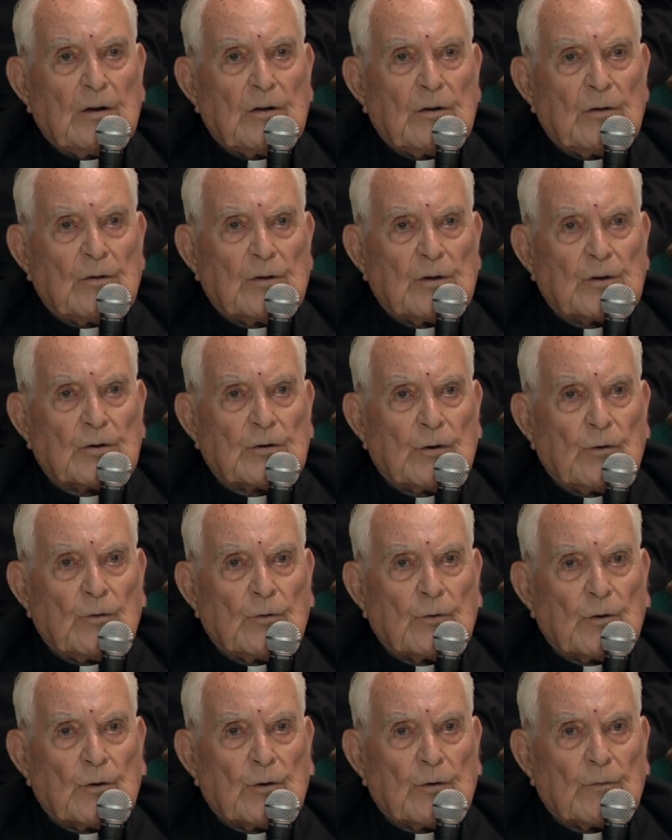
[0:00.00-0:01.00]
to this
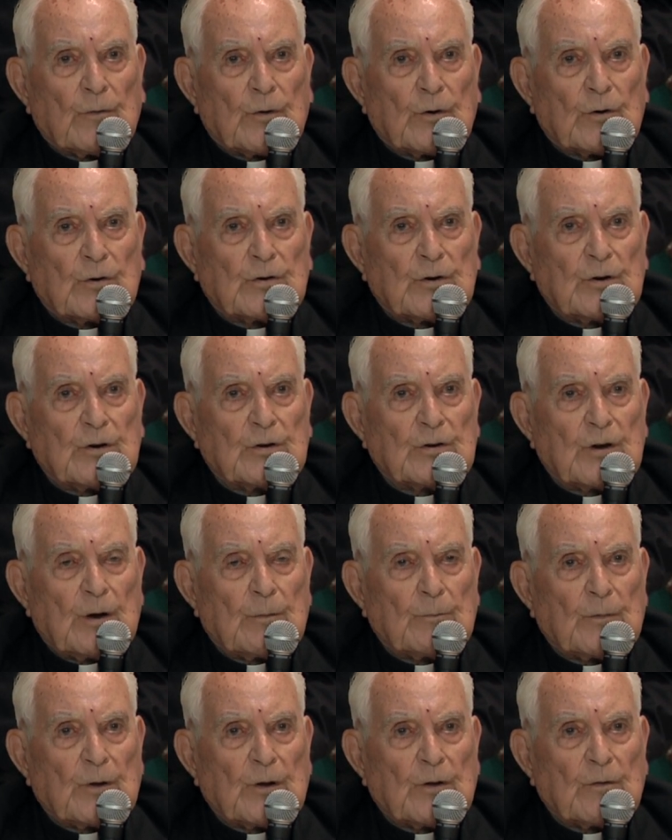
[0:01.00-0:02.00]
whole university
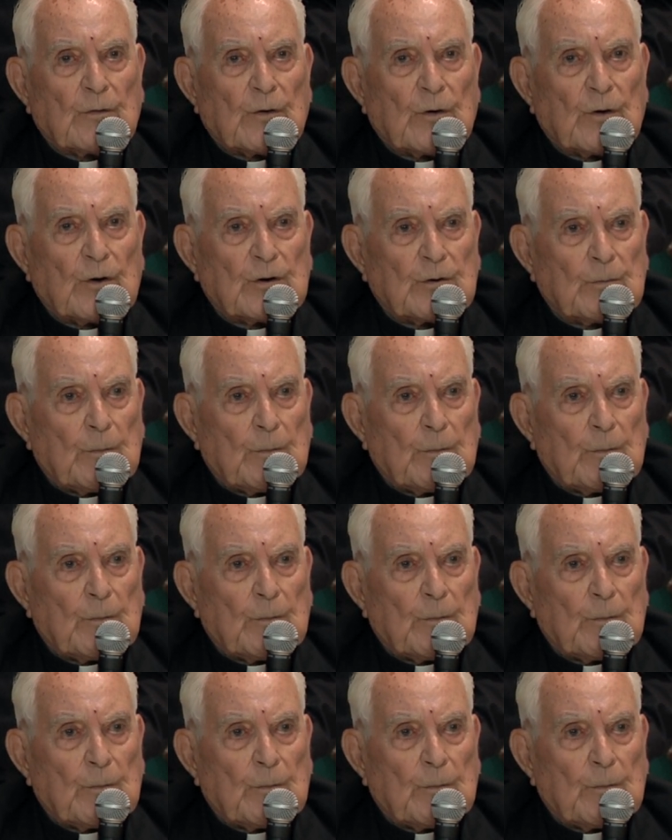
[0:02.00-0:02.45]
something very